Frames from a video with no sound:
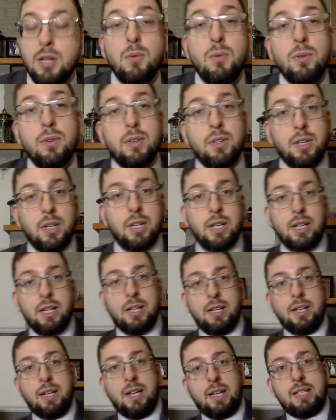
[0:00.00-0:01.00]
So we got a
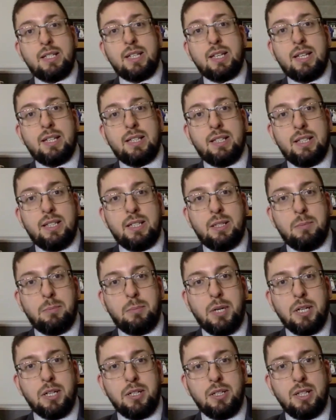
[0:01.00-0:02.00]
nice little
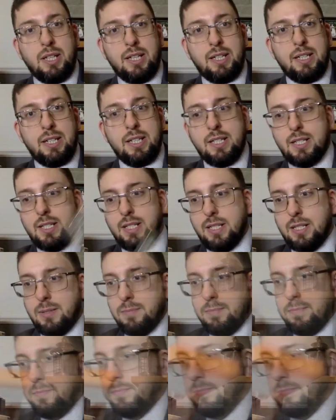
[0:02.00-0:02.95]
bottle like this.